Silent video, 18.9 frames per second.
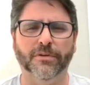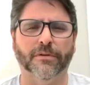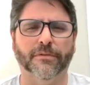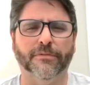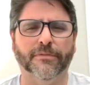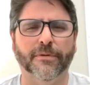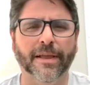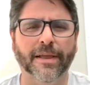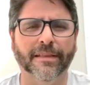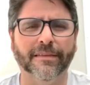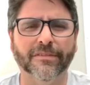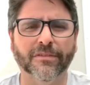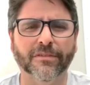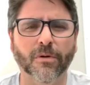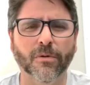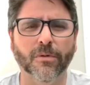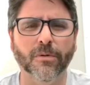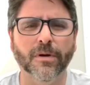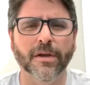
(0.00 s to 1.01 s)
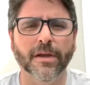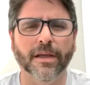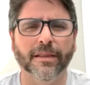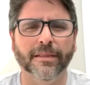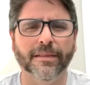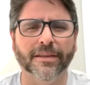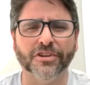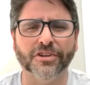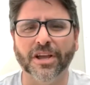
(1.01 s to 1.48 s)
your friends so
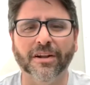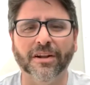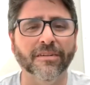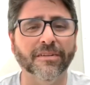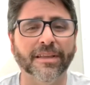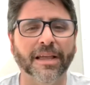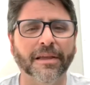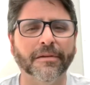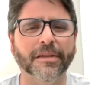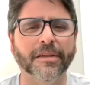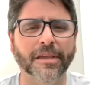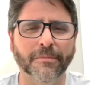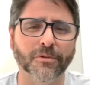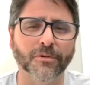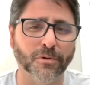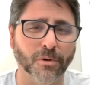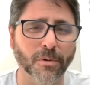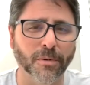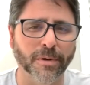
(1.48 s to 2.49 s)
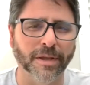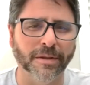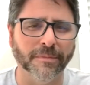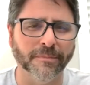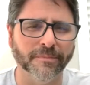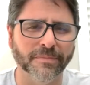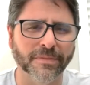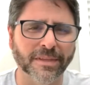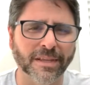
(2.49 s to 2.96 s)
the channel can keep
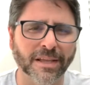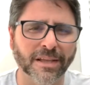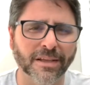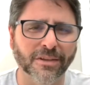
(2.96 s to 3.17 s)
growing.